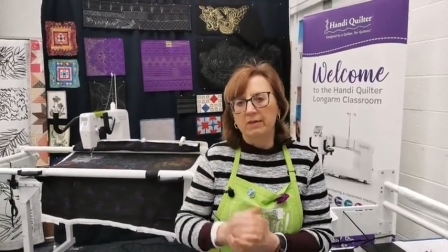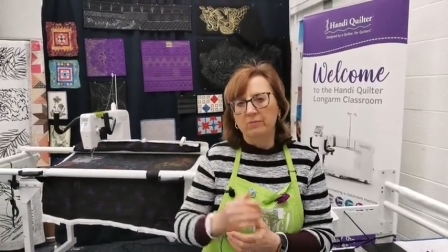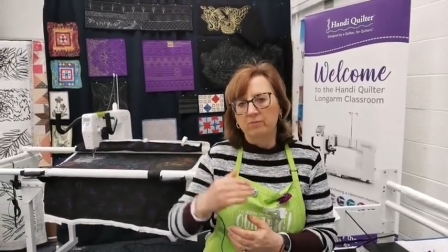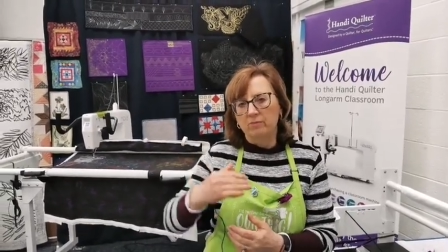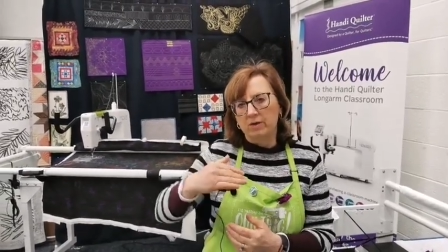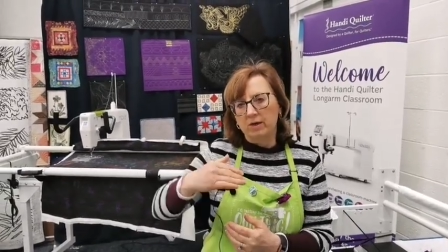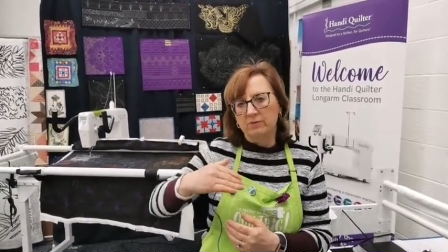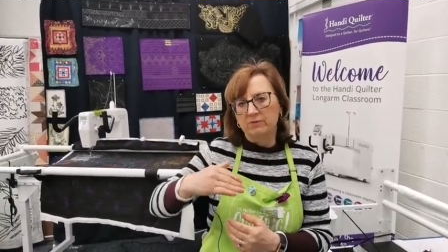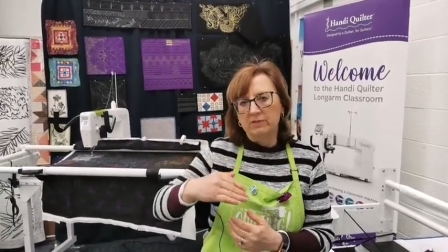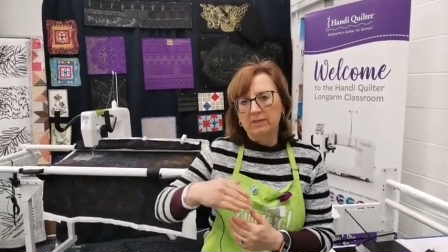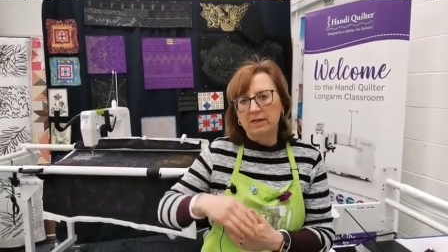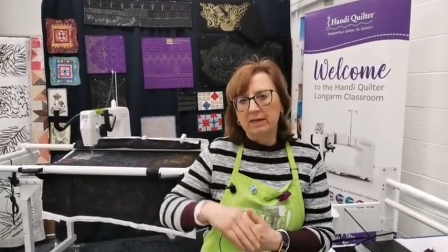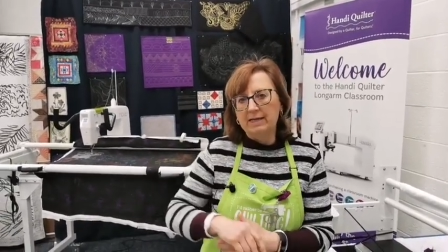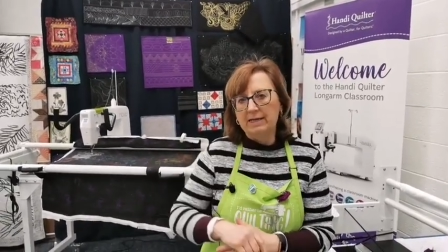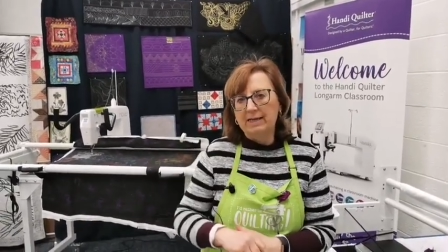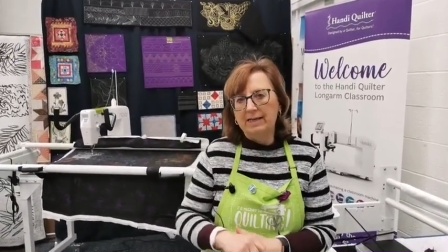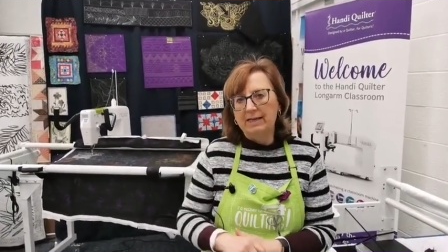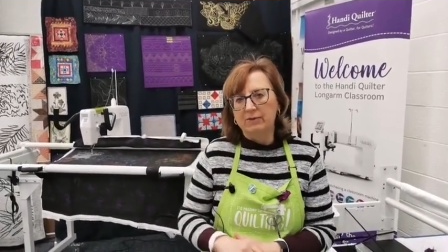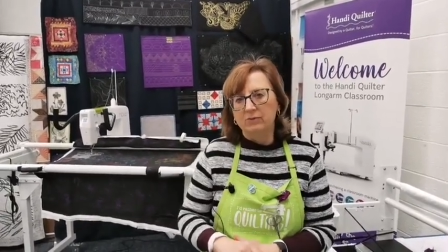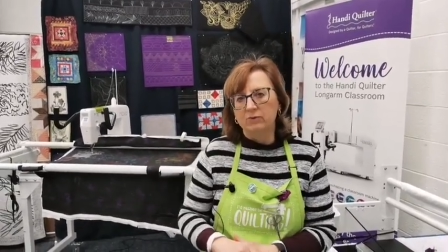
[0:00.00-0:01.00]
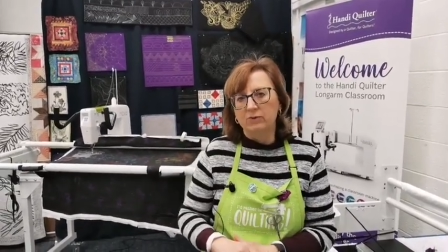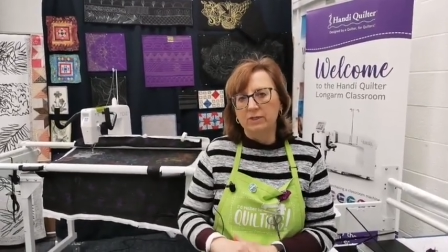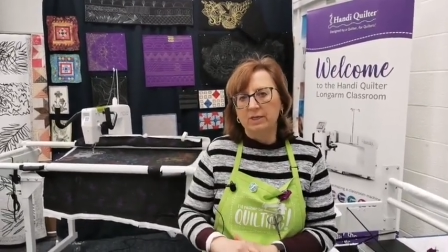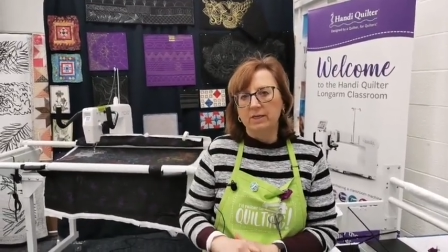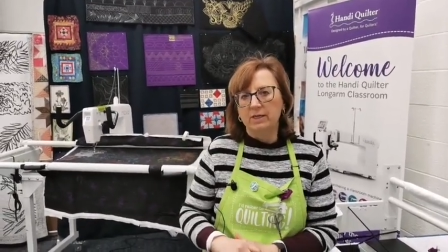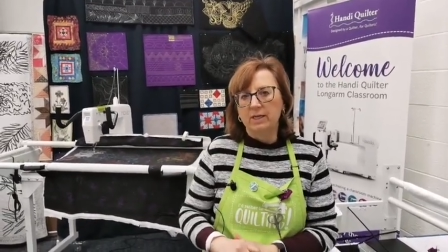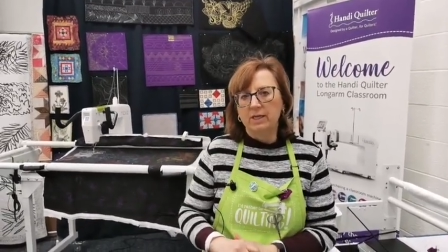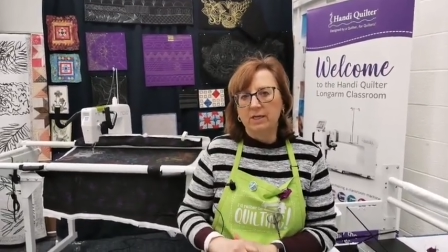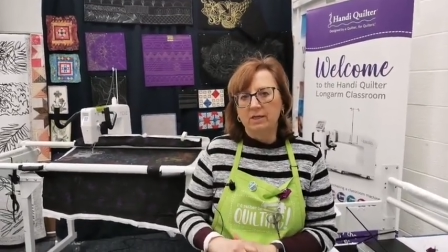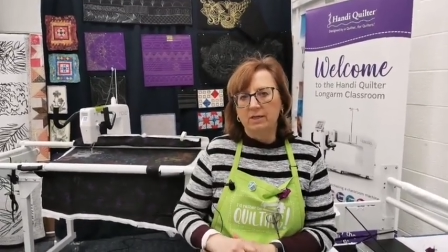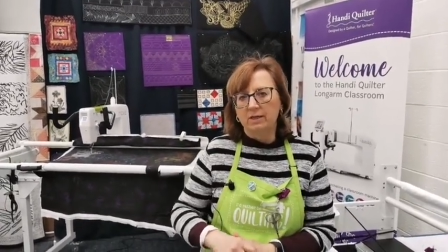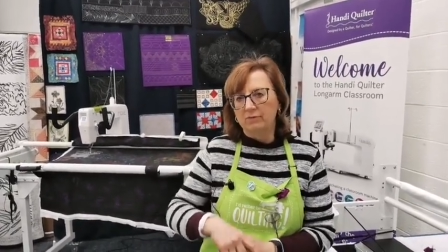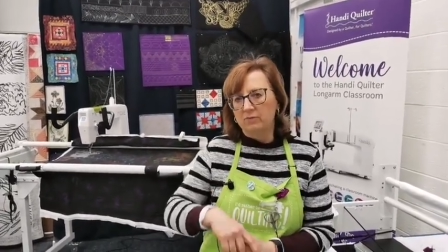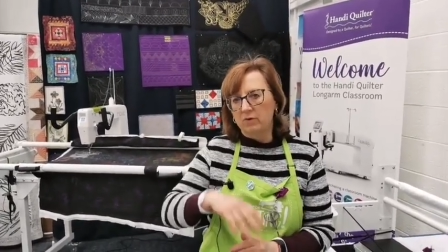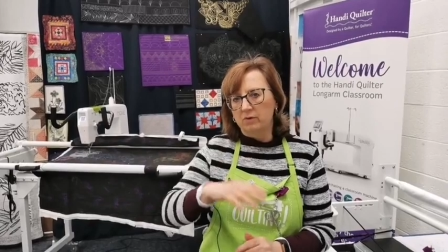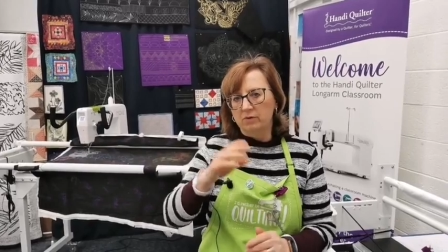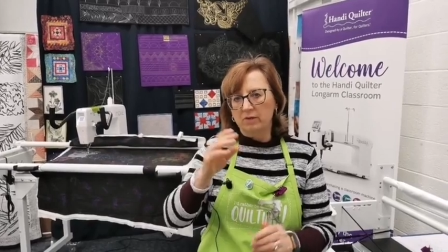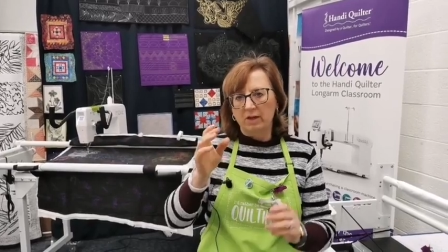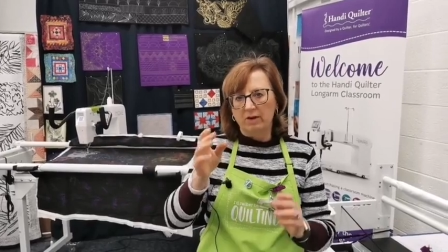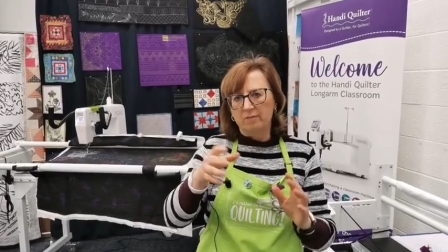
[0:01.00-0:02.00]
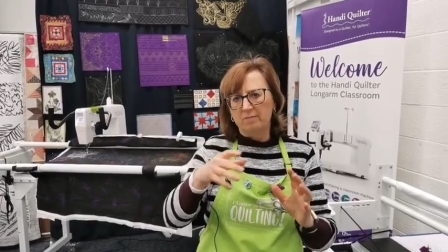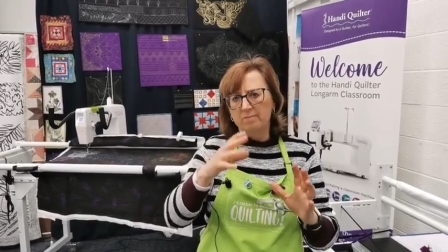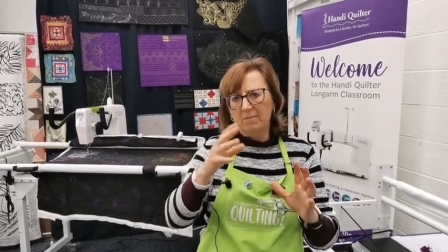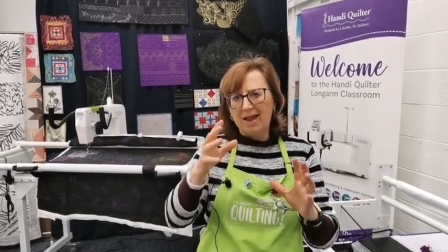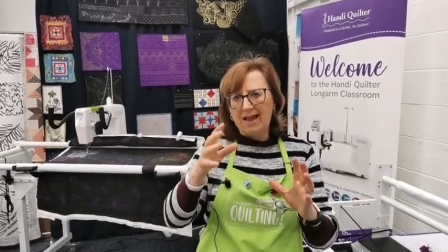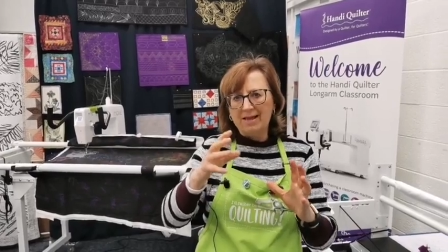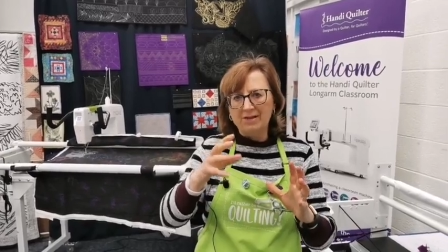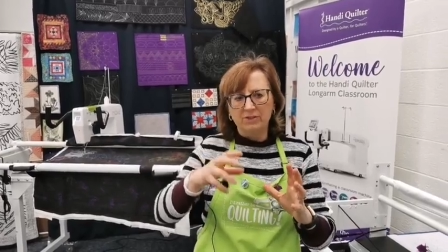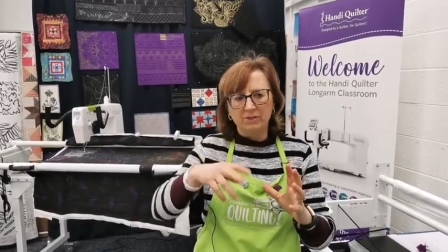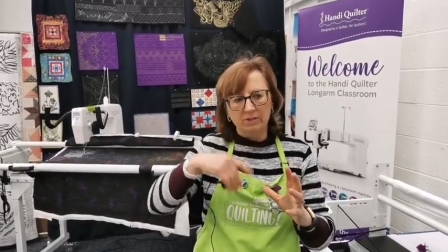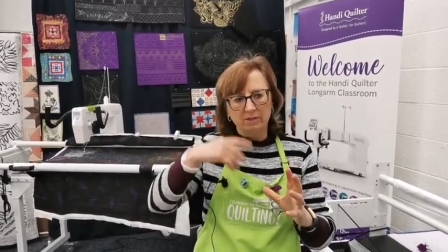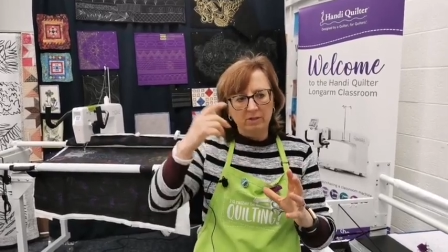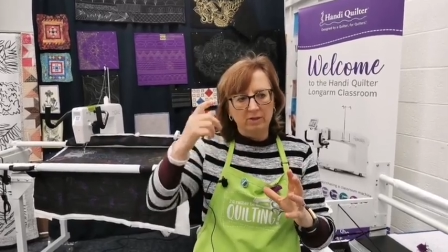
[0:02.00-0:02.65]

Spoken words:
Even when I've slightly angled it, they've gone kind of mad,